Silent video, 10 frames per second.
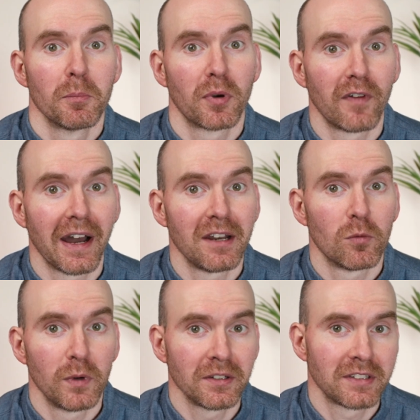provide
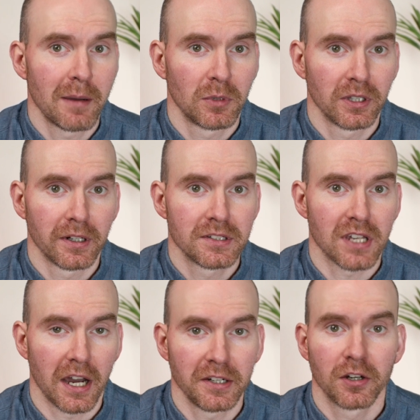real-time alerts
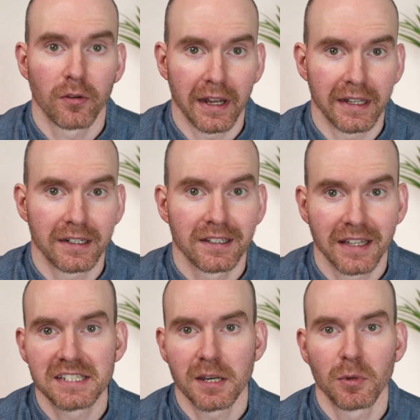on your credit,
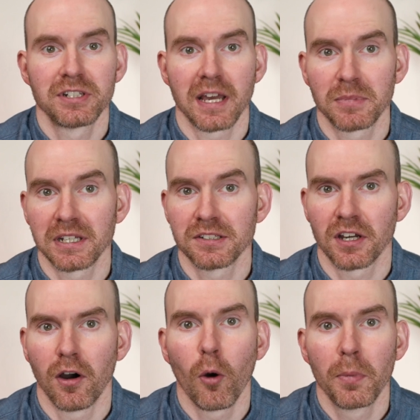like someone attempting
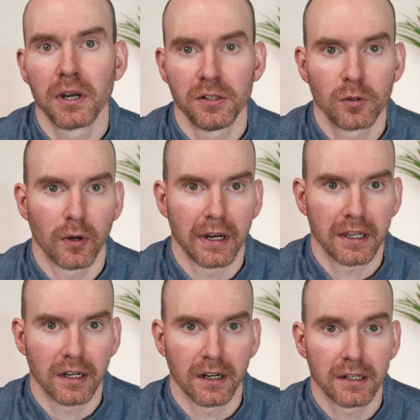to open a new
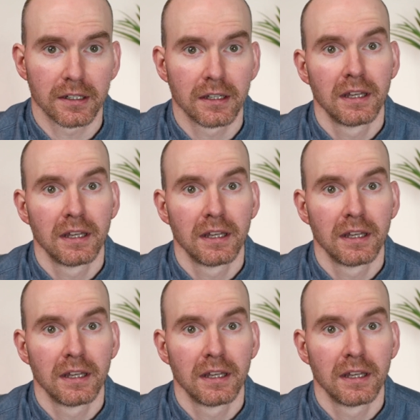credit card,